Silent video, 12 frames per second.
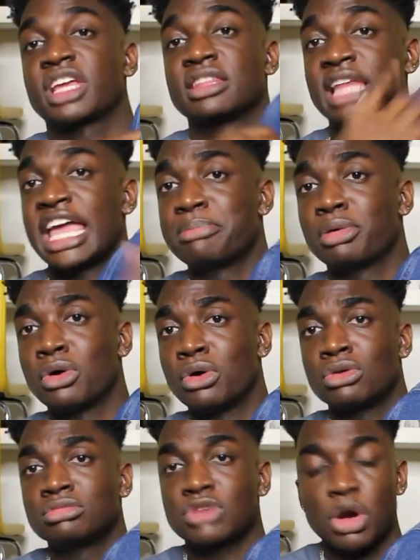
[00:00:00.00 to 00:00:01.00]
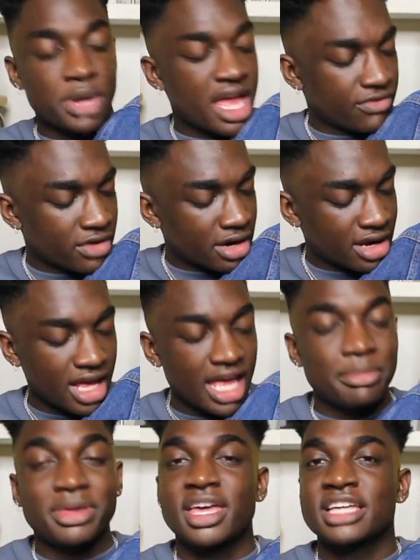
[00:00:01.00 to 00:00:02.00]
label or whatever,
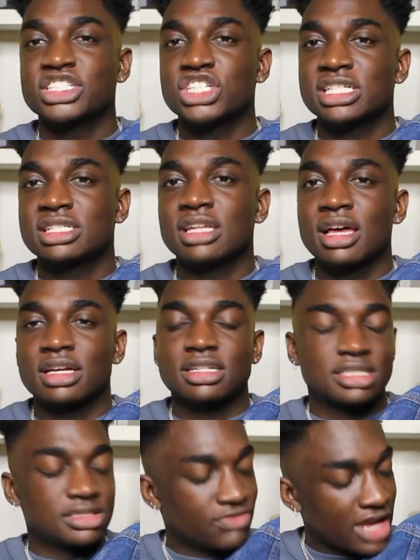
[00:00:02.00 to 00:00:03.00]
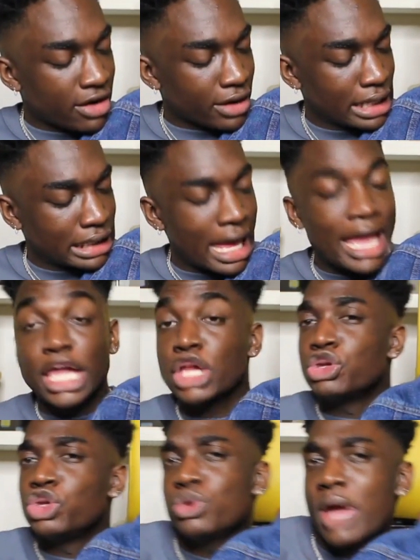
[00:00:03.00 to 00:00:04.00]
because it just looks very
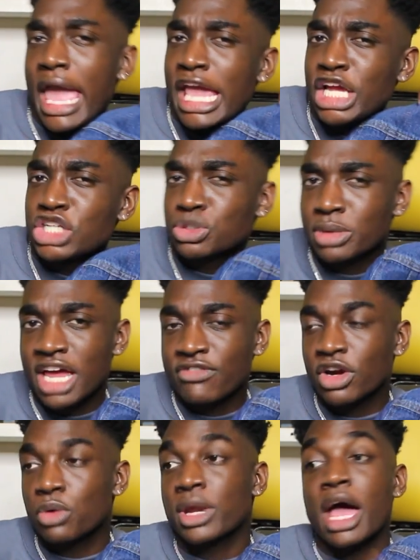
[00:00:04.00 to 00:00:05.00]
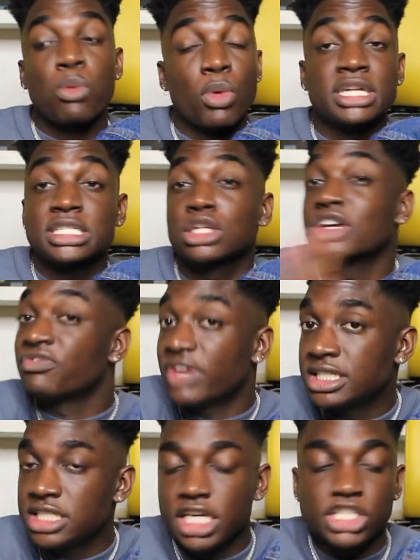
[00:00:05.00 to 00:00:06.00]
like new age or whatever when I want it to look
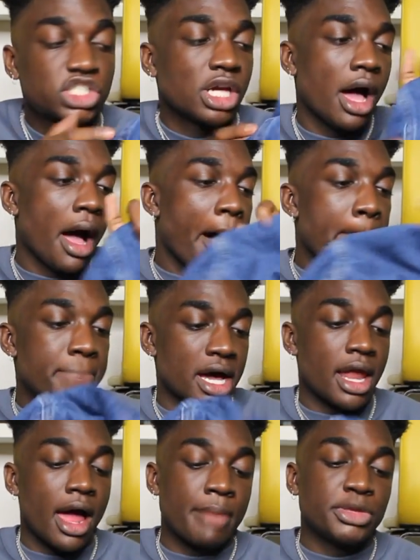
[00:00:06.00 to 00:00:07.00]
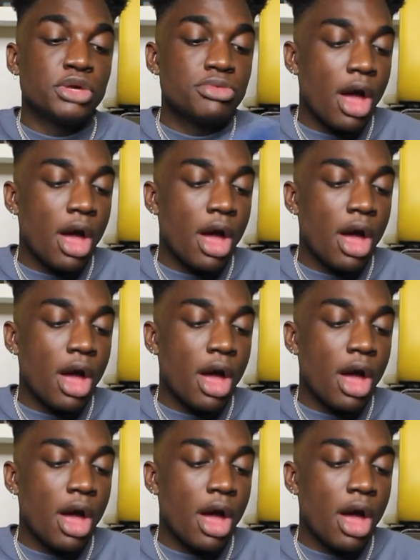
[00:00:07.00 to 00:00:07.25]
vintage. But you